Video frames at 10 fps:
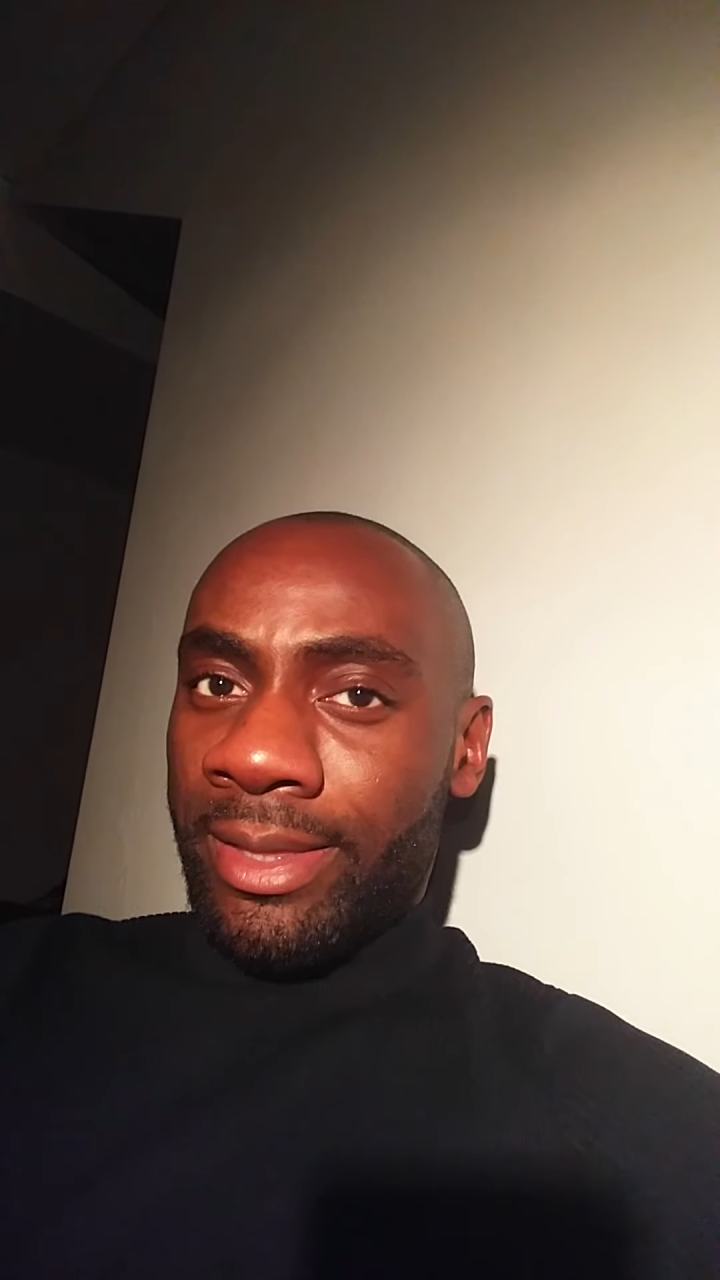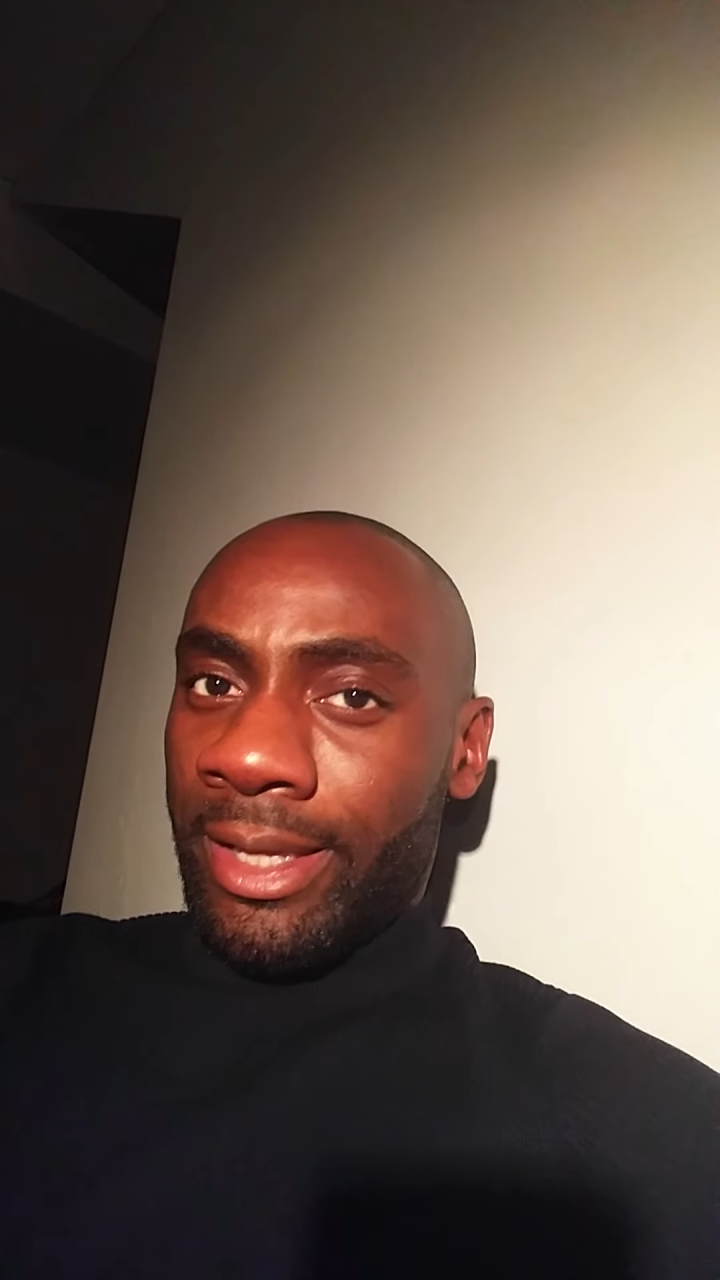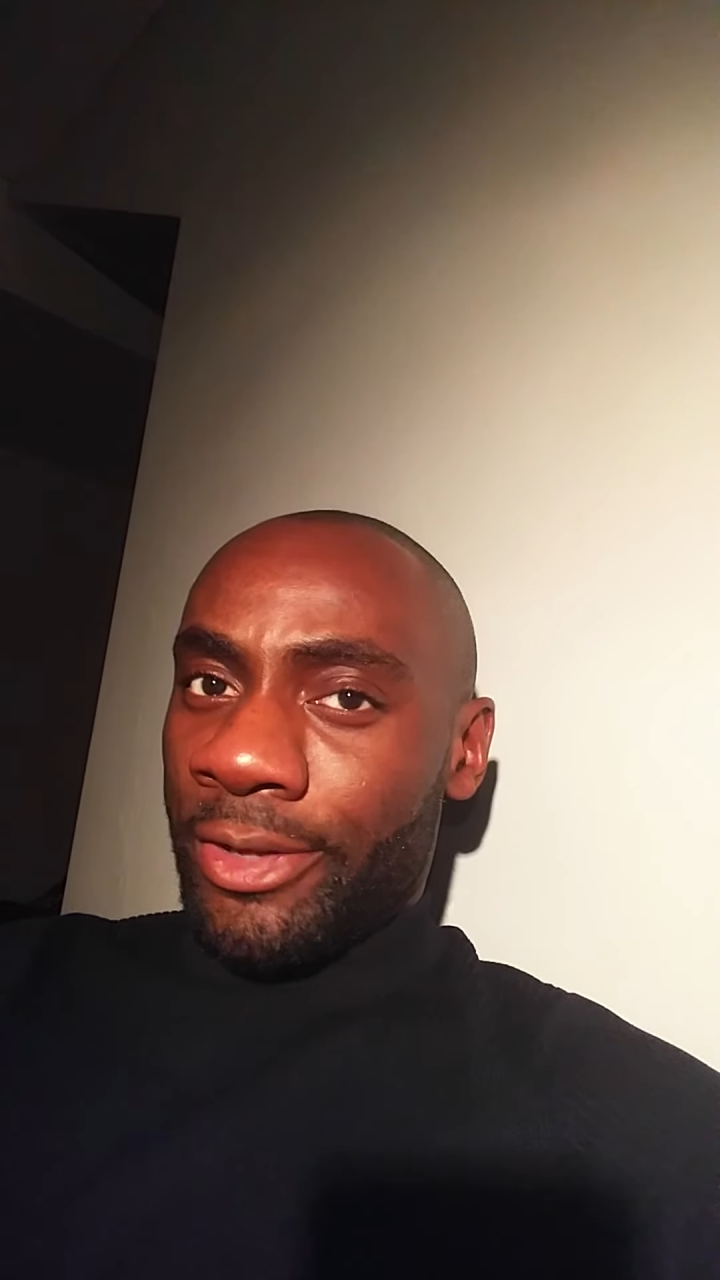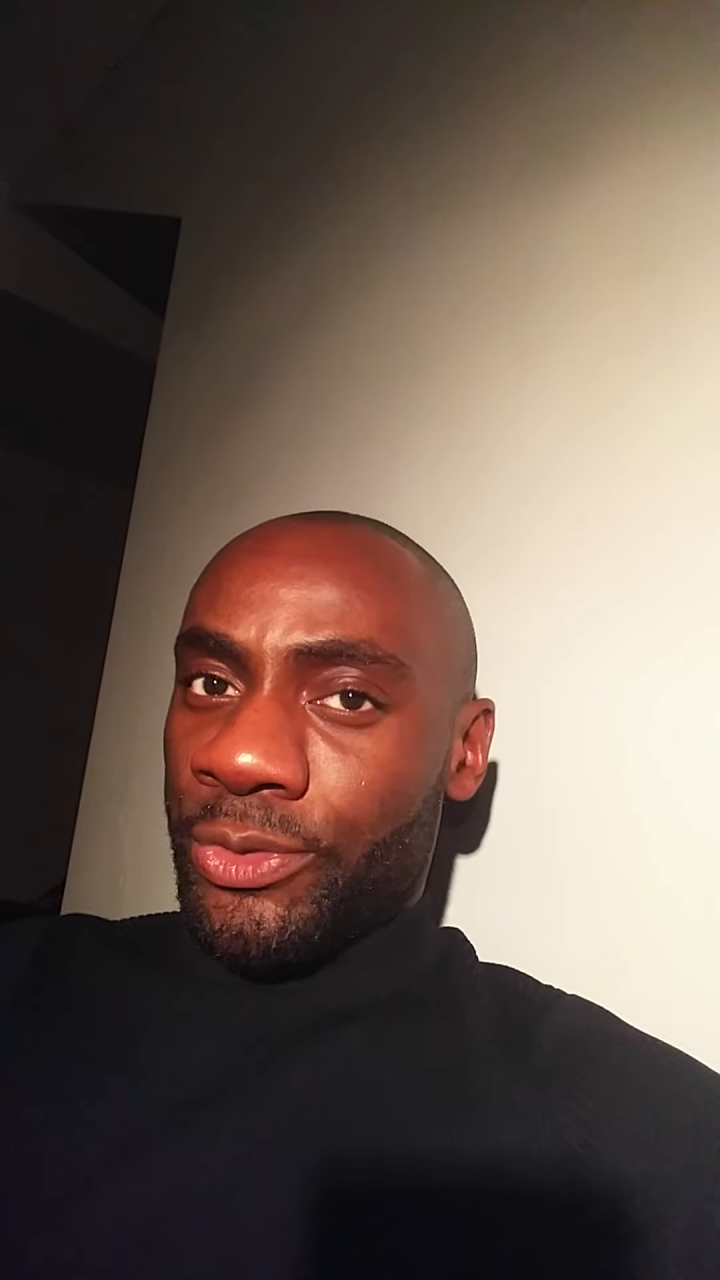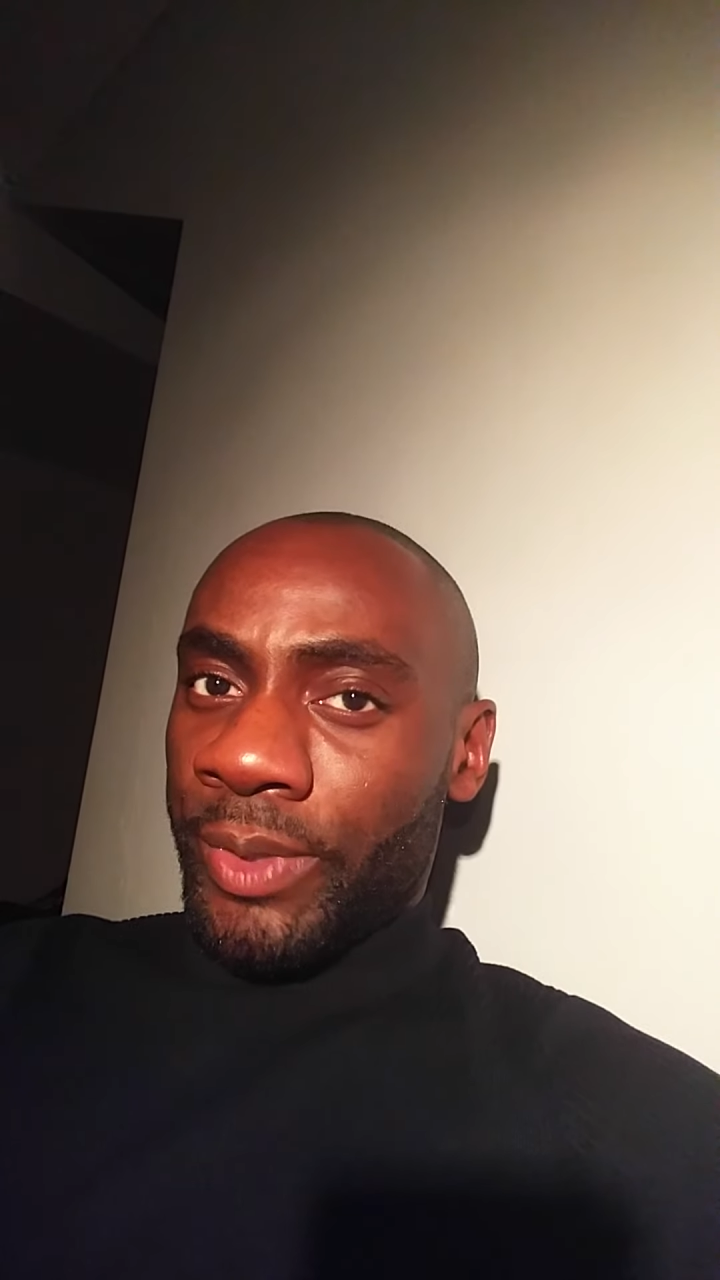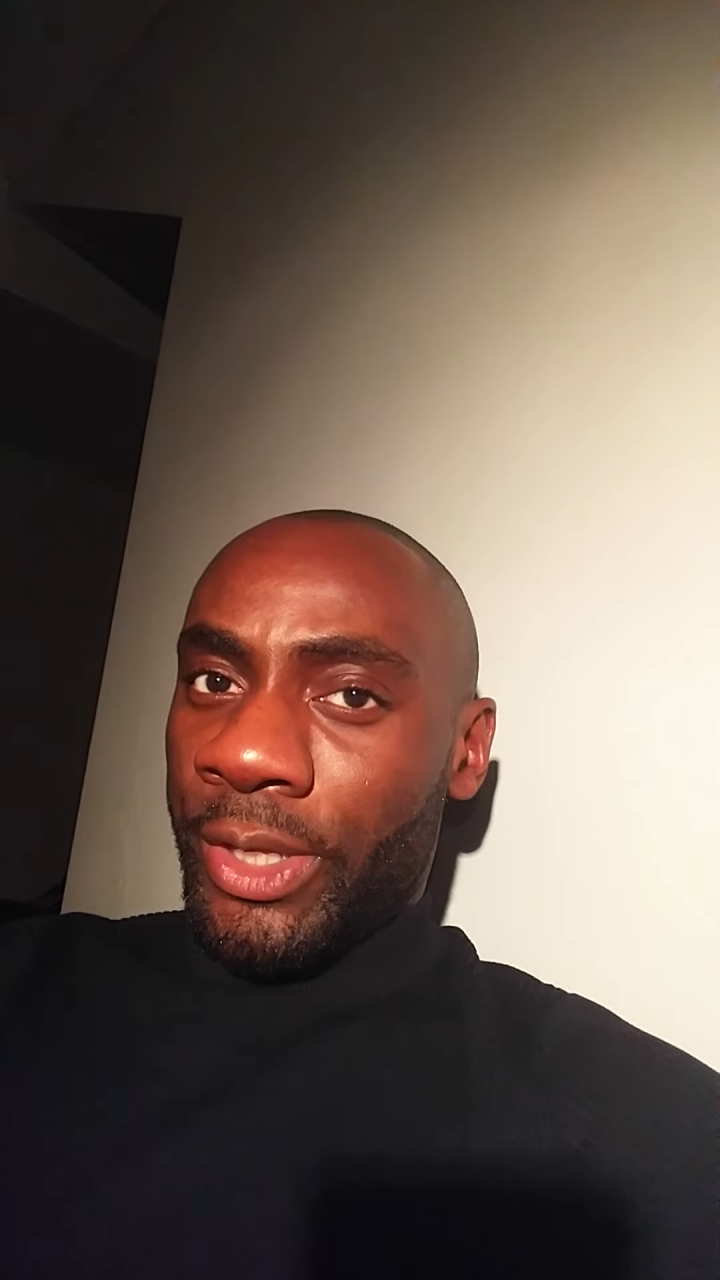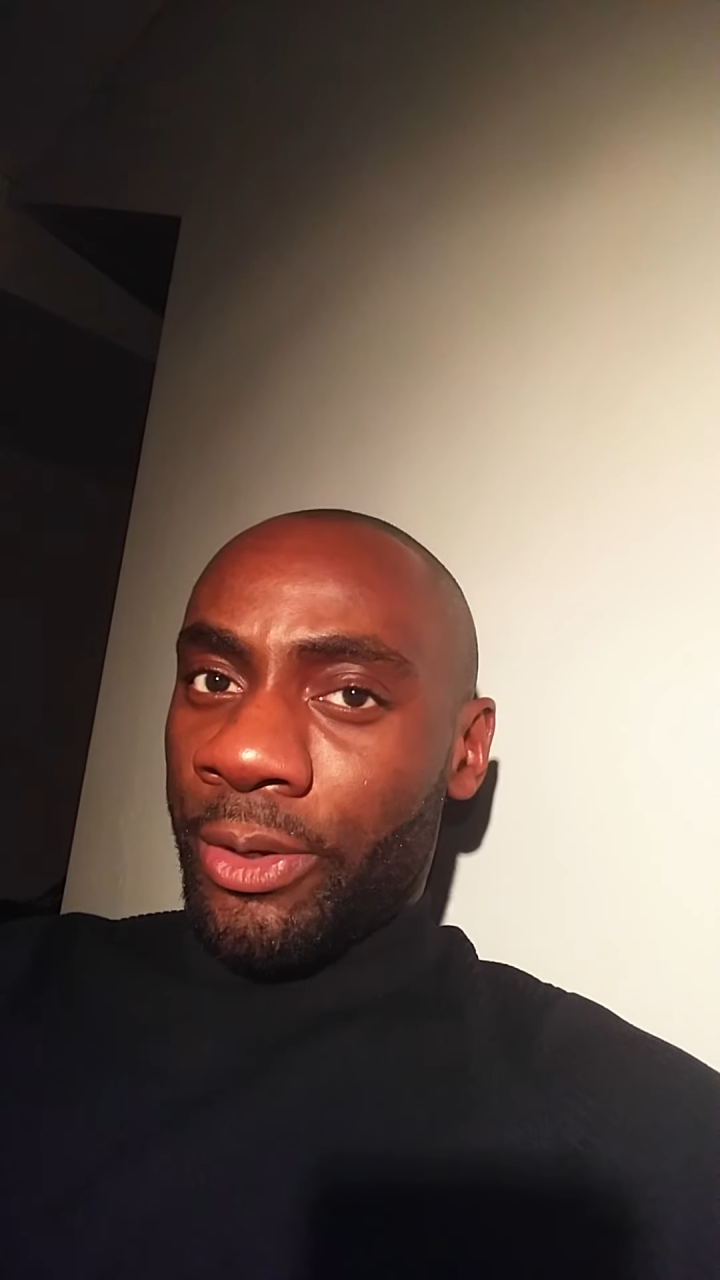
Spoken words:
I think it's really